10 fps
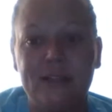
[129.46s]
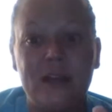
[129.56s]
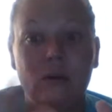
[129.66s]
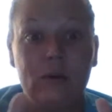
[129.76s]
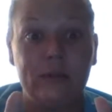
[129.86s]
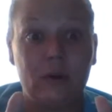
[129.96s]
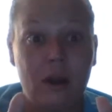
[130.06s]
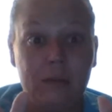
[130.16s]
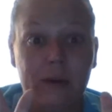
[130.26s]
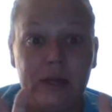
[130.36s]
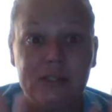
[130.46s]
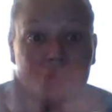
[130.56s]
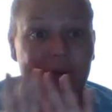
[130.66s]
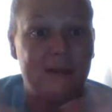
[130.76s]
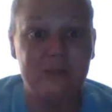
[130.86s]
that going in the crock pot, so I
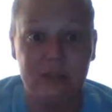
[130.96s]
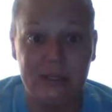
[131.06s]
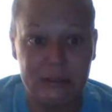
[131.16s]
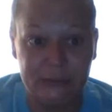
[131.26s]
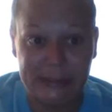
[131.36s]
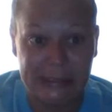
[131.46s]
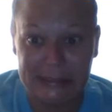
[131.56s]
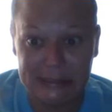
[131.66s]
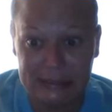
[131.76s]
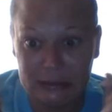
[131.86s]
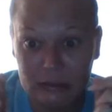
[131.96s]
don't have to do anything.